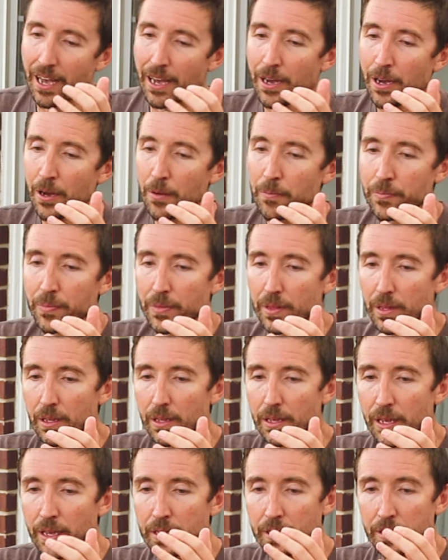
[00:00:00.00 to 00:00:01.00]

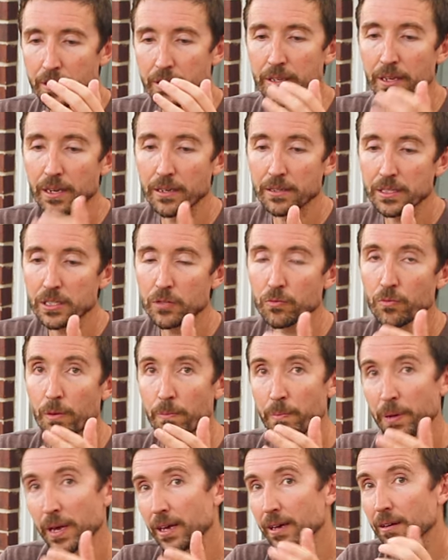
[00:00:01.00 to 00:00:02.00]
It does
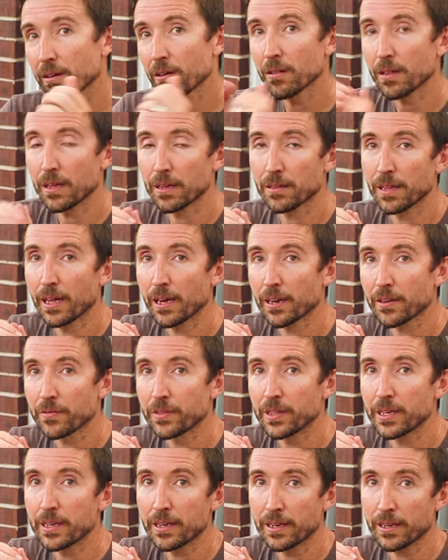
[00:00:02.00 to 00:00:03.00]
repel a lot
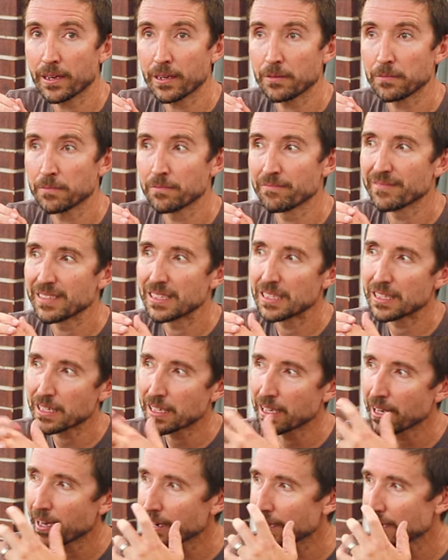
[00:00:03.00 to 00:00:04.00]
of
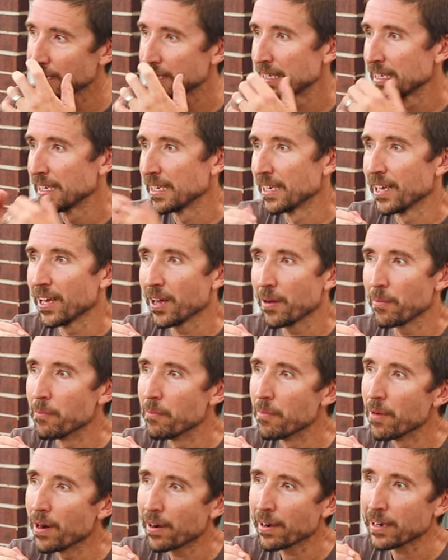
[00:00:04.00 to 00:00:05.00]
the kind of
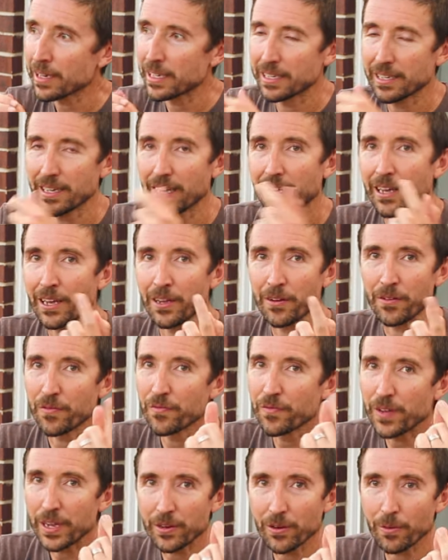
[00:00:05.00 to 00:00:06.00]
muck
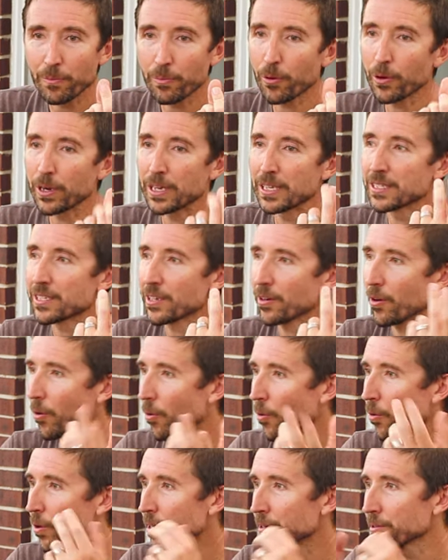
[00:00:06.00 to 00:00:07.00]
and fingerprints and
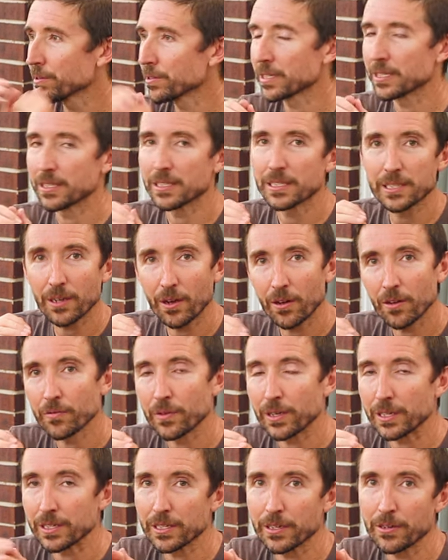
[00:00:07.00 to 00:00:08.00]
oils and
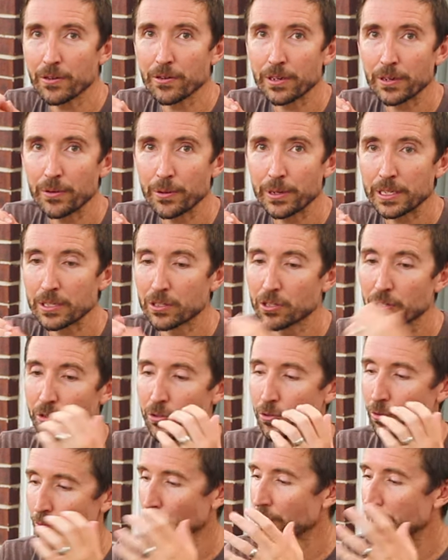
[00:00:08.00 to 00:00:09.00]
solvents that you're going
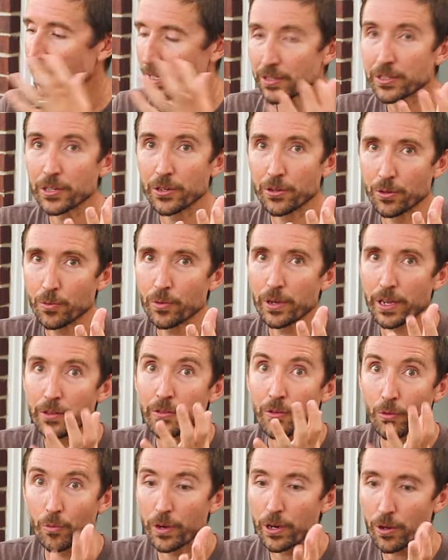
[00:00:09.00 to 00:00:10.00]
to run into
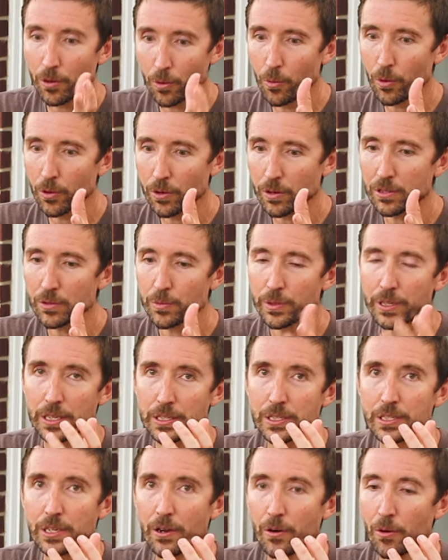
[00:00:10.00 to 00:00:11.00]
in the real world with
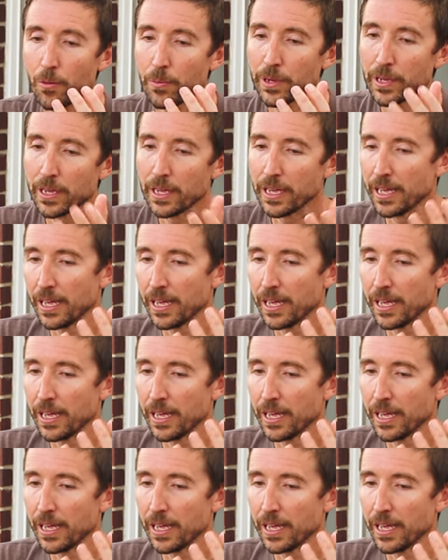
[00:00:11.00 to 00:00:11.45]
a scope.